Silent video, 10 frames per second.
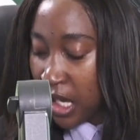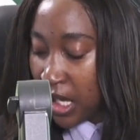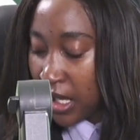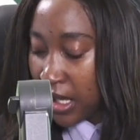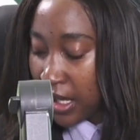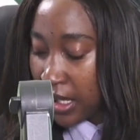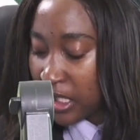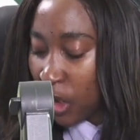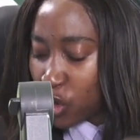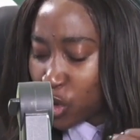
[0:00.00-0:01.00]

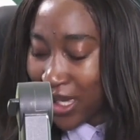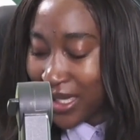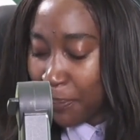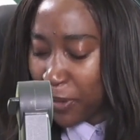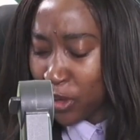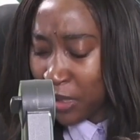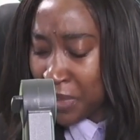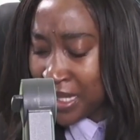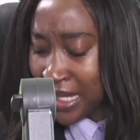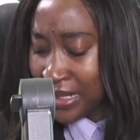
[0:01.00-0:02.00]
that
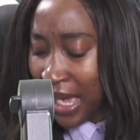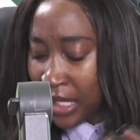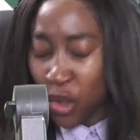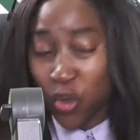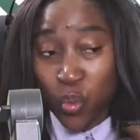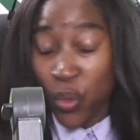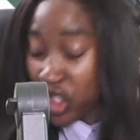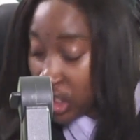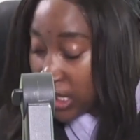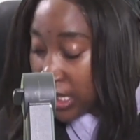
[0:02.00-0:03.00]
means that I don't
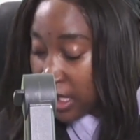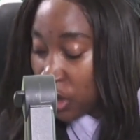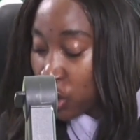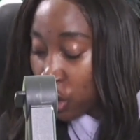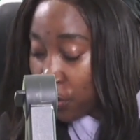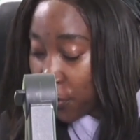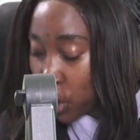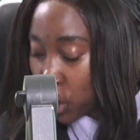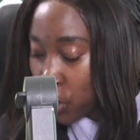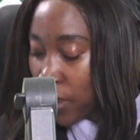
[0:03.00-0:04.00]
wish anything good for
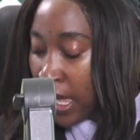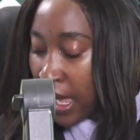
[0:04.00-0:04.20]
you